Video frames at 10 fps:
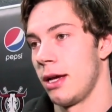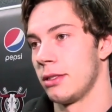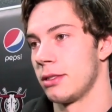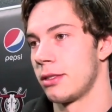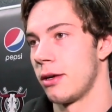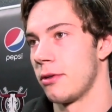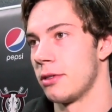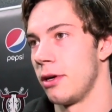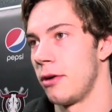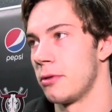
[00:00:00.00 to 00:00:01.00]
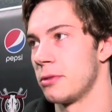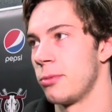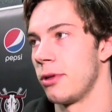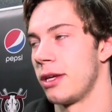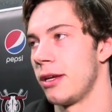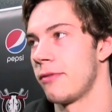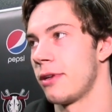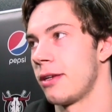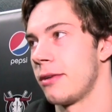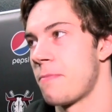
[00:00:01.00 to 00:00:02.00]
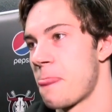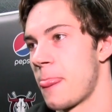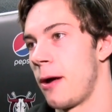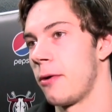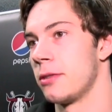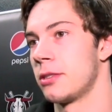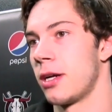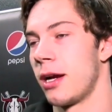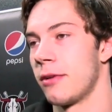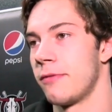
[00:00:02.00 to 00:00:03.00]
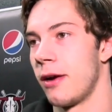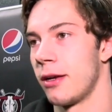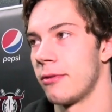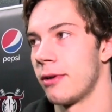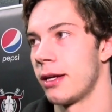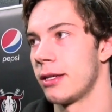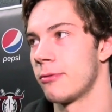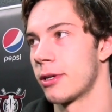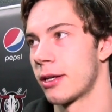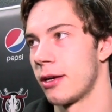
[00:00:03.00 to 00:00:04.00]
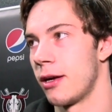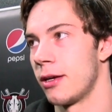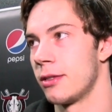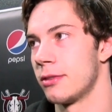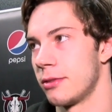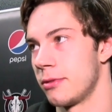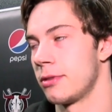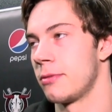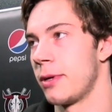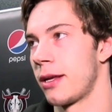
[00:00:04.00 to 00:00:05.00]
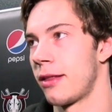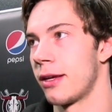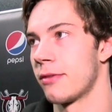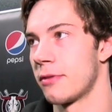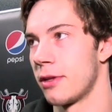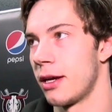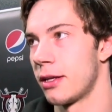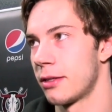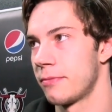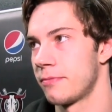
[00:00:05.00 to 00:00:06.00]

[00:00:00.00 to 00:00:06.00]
just always believing and always trying to find a way and working hard is a big thing for that.